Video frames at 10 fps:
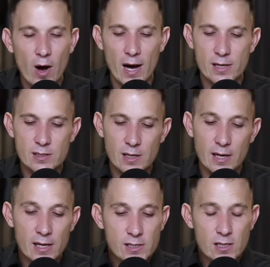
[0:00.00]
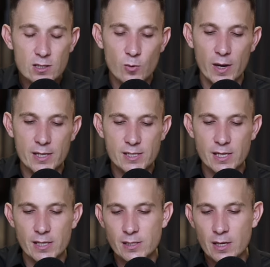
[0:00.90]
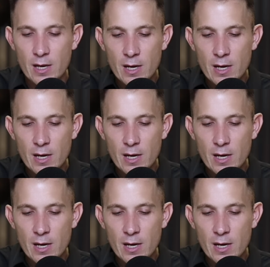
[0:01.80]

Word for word: us. And listen to what he says.